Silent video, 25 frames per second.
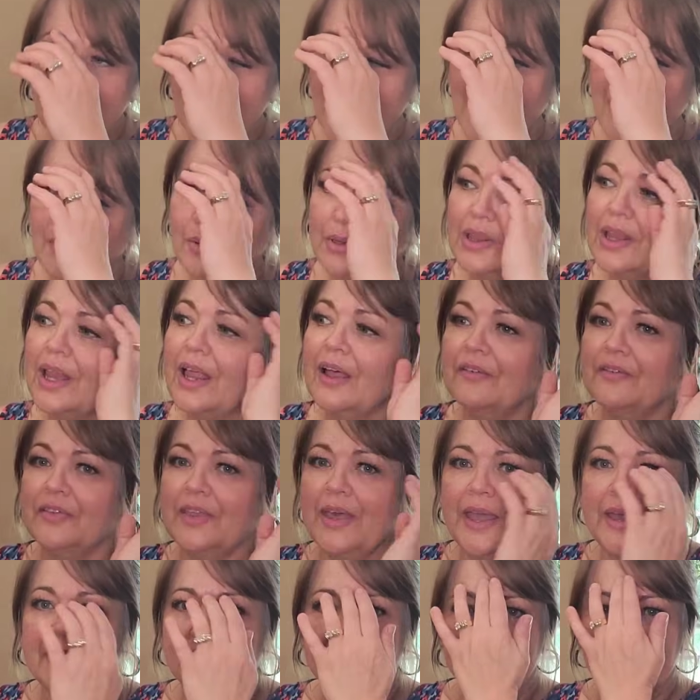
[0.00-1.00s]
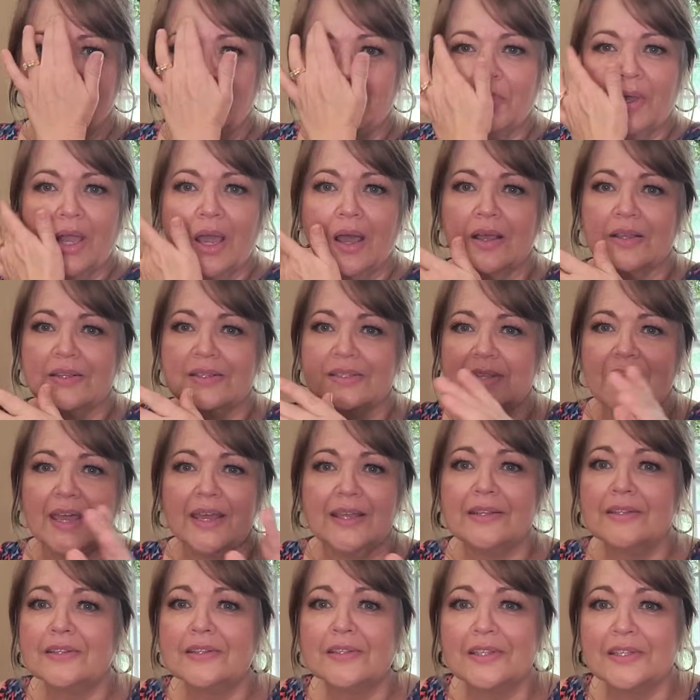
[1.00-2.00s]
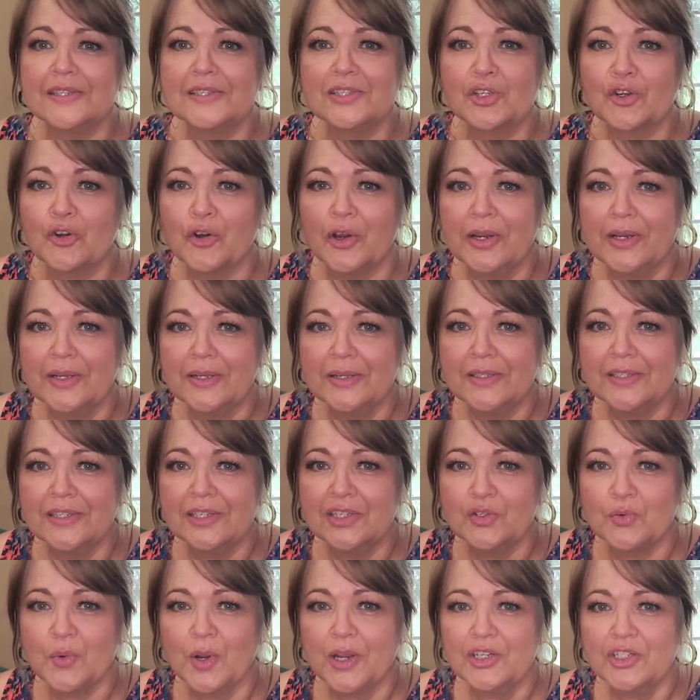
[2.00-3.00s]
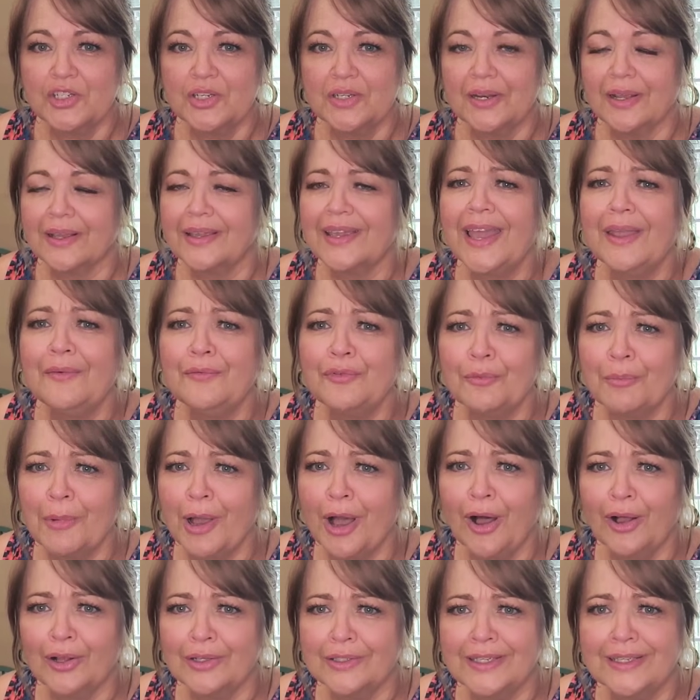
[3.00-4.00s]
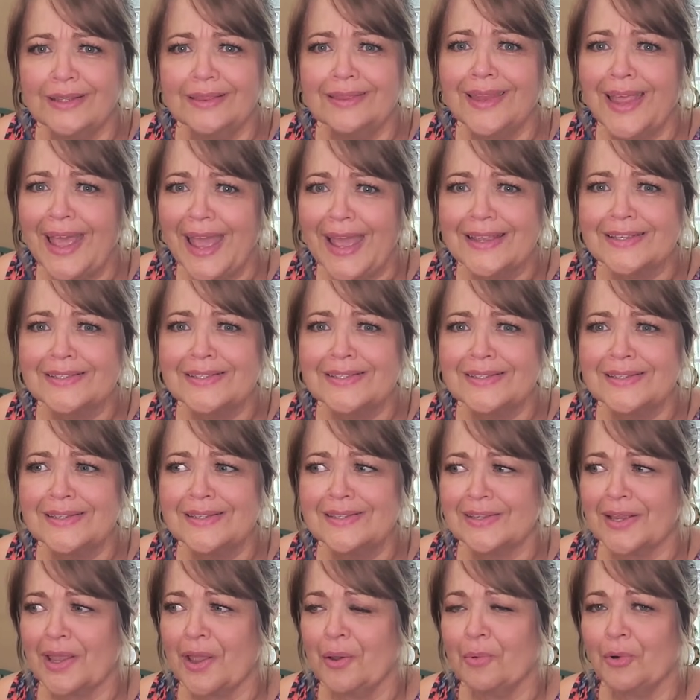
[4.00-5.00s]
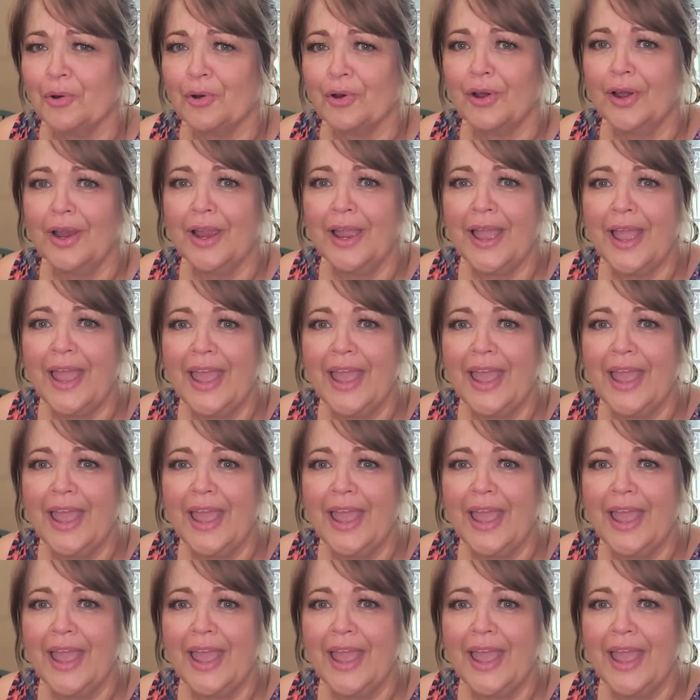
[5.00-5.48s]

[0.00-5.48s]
I would love that because the screen situation came from Aldi last summer,